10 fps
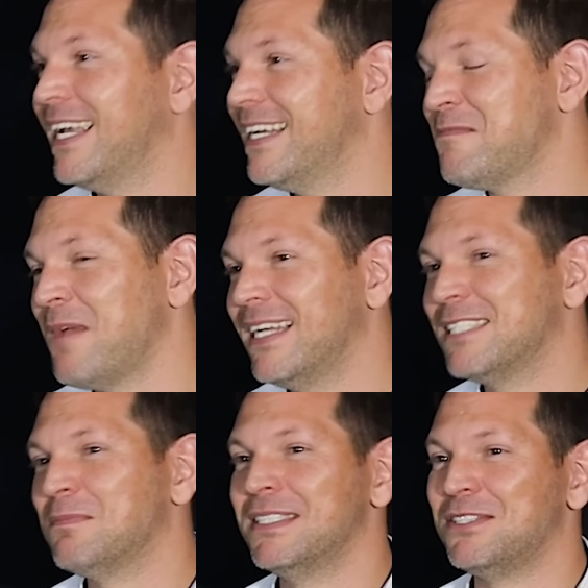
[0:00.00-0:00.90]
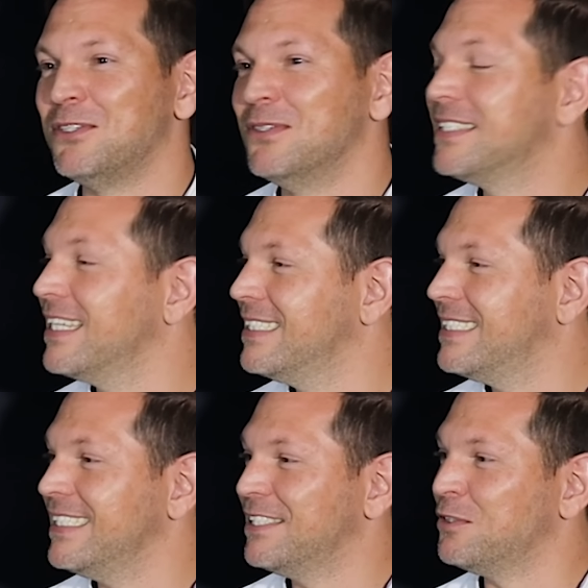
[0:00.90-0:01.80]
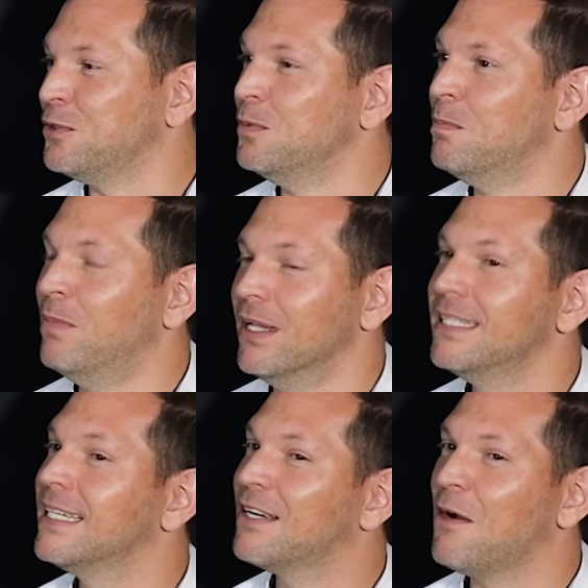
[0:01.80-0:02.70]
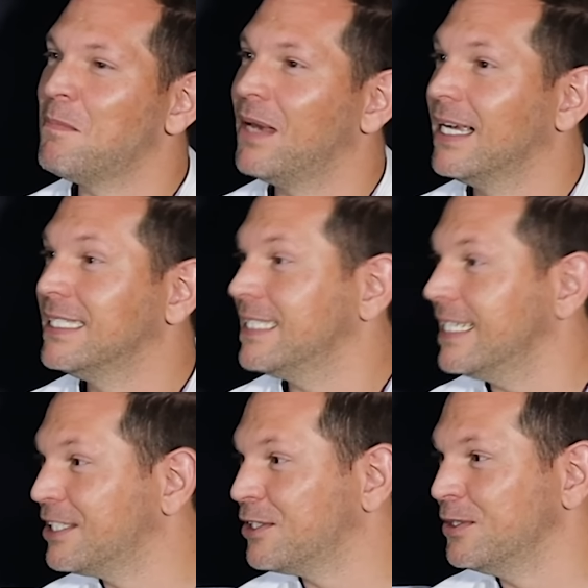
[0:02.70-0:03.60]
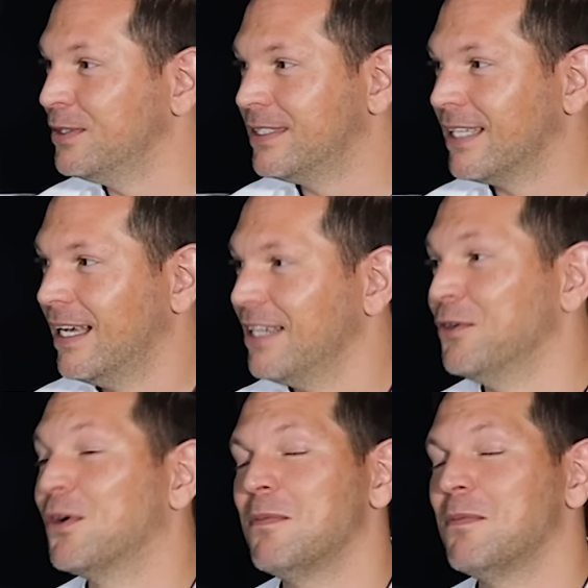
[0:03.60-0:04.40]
tenant management to utilities to building compliance issues, you